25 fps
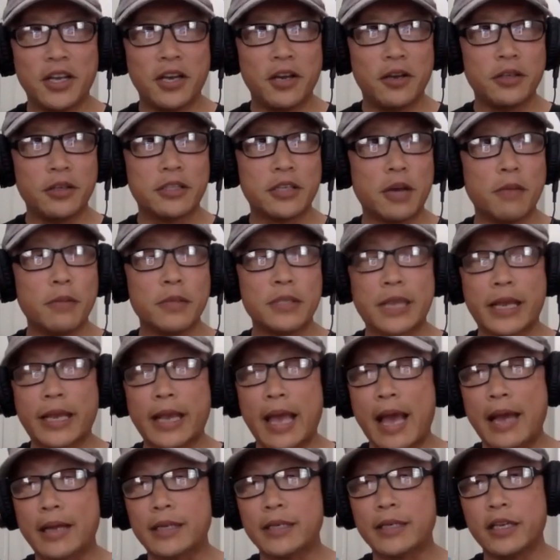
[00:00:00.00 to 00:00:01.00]
know it's almost like
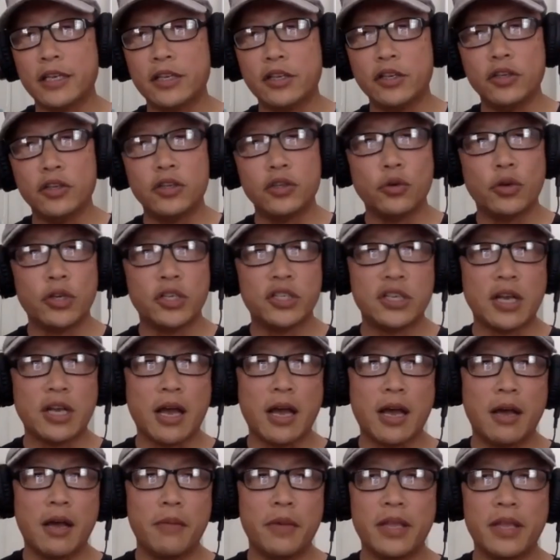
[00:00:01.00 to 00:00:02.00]
acting you do a
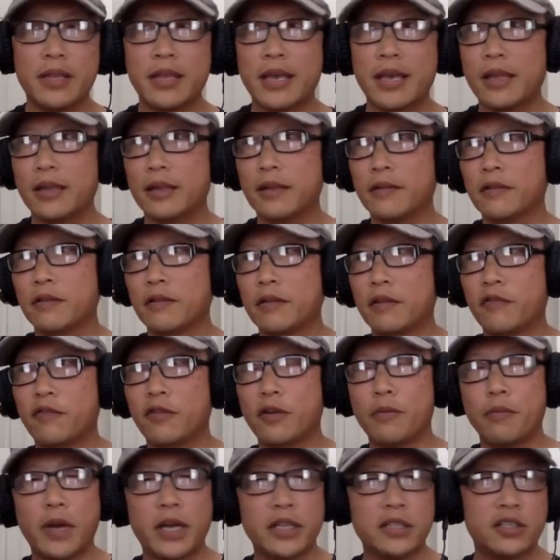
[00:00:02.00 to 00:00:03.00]
job and then
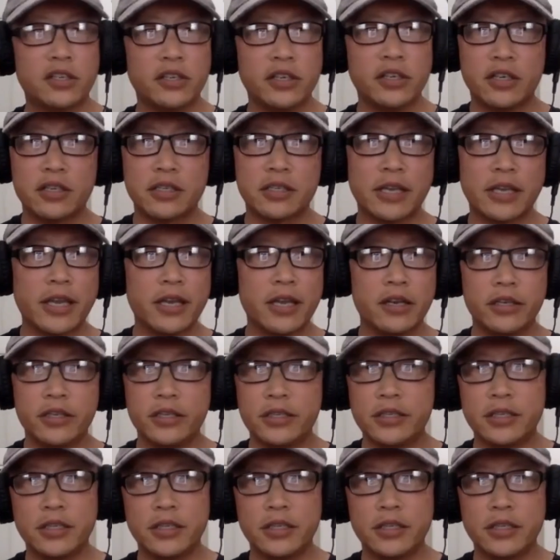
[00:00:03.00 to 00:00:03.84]
for months or years later you